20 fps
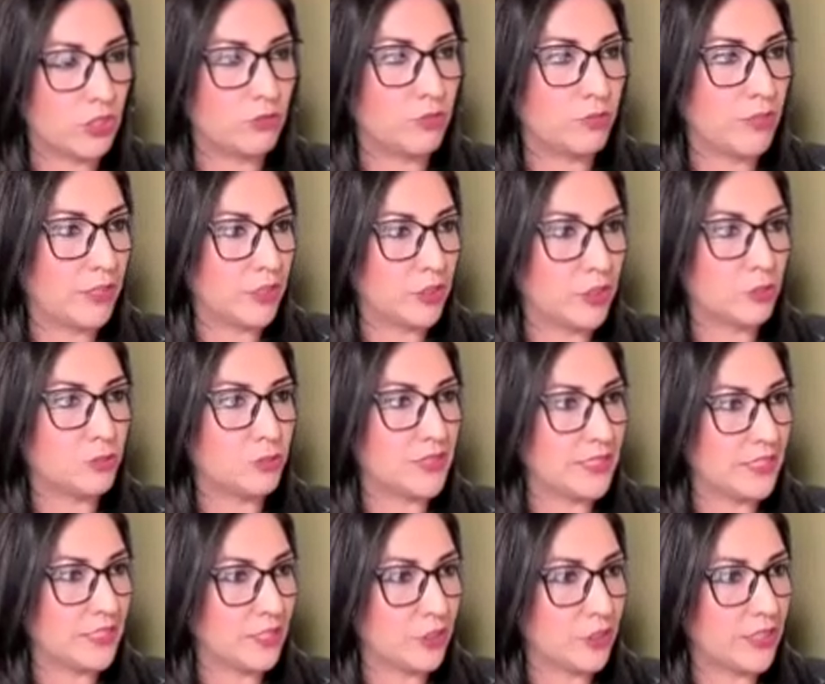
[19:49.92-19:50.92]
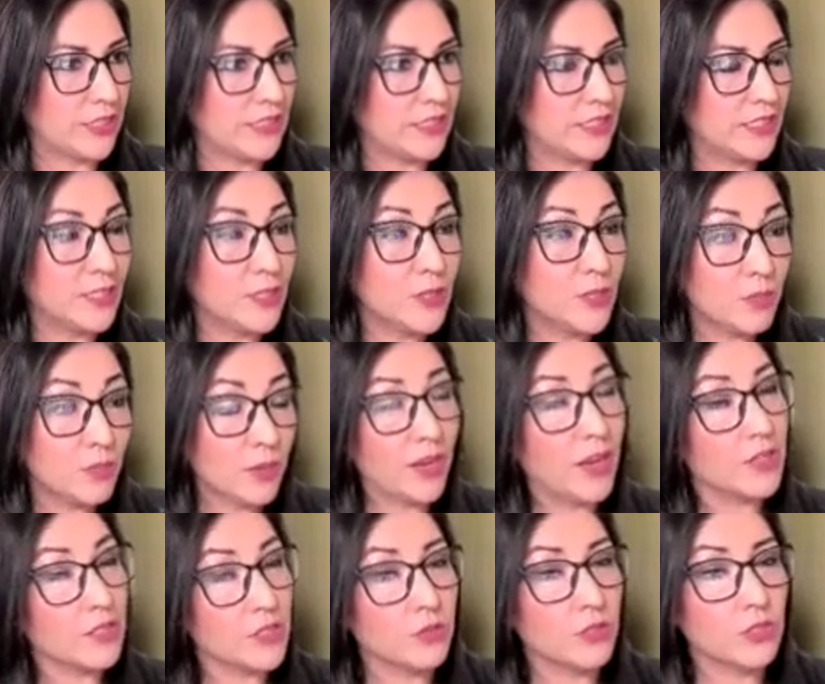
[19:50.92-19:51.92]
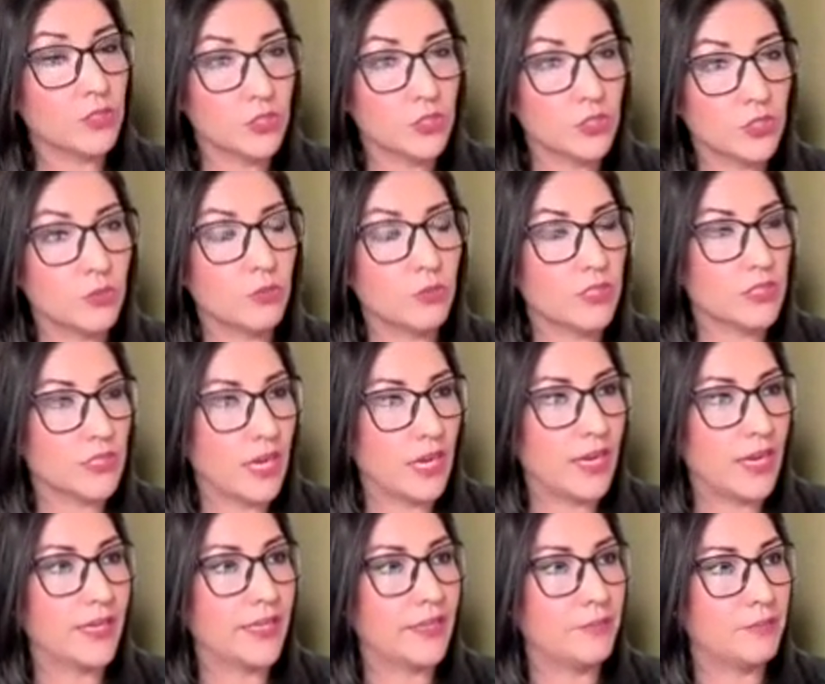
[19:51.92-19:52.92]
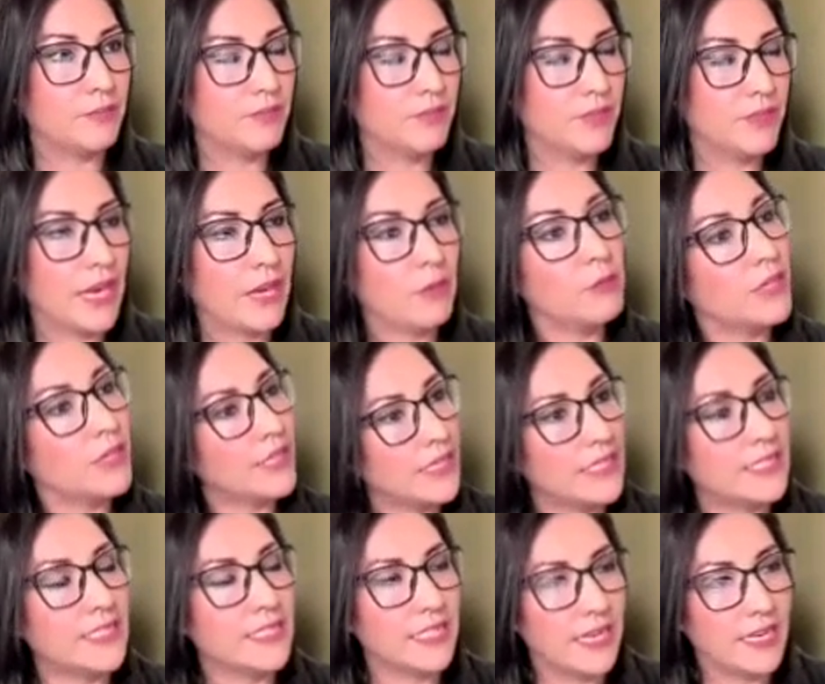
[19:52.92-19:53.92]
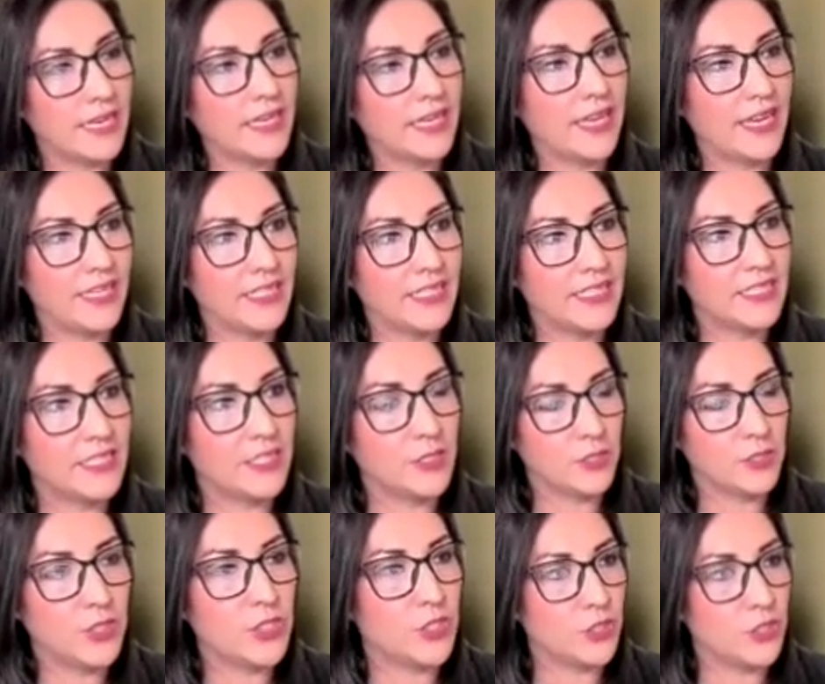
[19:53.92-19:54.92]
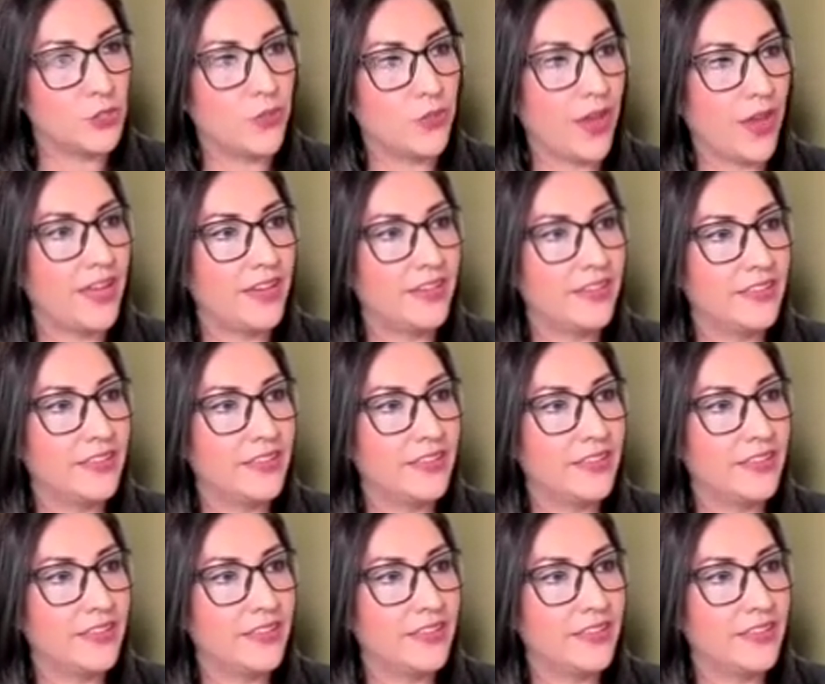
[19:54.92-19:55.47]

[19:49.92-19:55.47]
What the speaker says: manager position. But I also understood with the time that I would need to dedicate to do that.